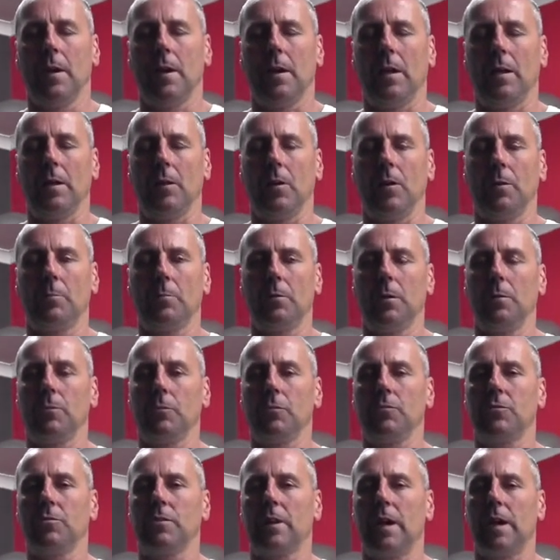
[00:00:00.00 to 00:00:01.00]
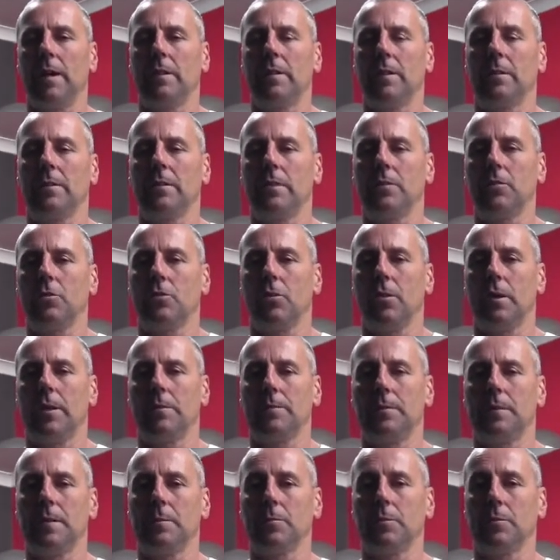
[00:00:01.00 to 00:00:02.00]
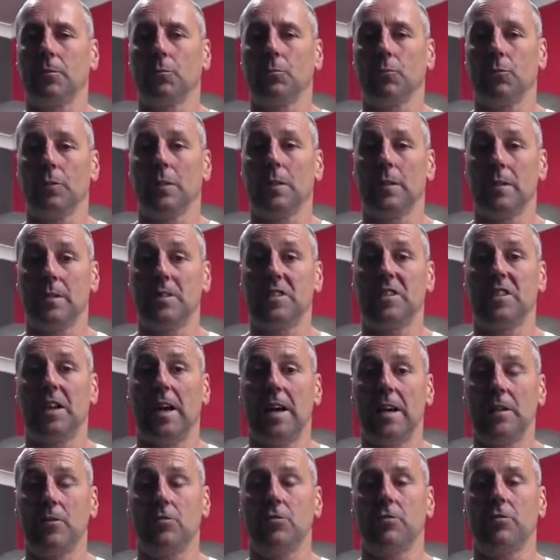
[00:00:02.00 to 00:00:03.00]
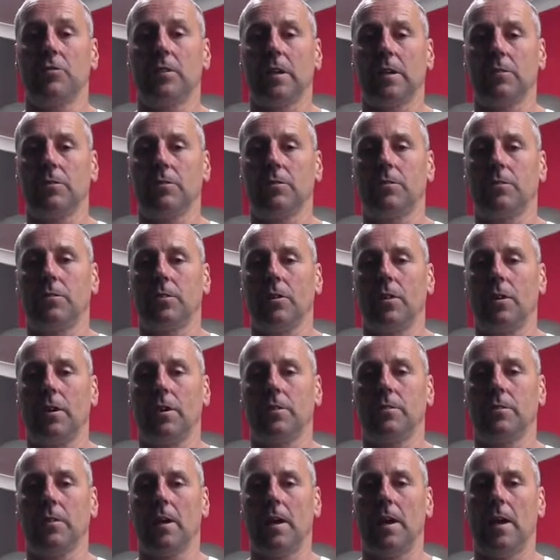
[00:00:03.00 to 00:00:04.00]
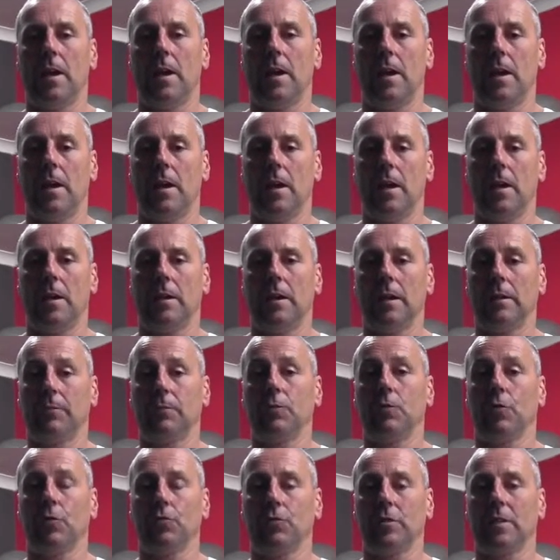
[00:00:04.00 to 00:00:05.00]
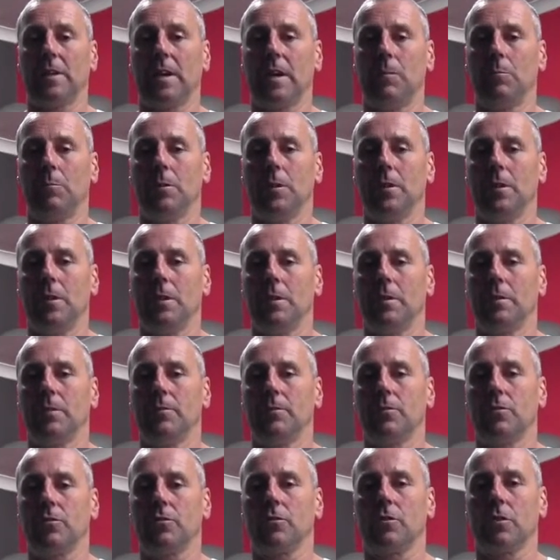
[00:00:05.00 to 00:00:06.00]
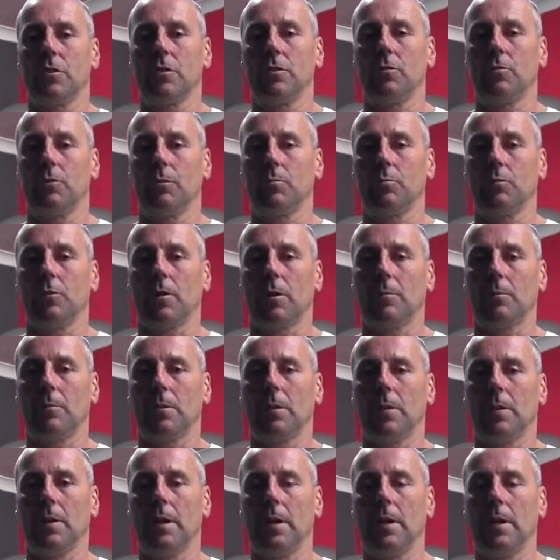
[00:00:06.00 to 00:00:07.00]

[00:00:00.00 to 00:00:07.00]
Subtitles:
A lot of people say that the tyre flip's a really dangerous exercise, and of course it can be. You've just got to do it properly.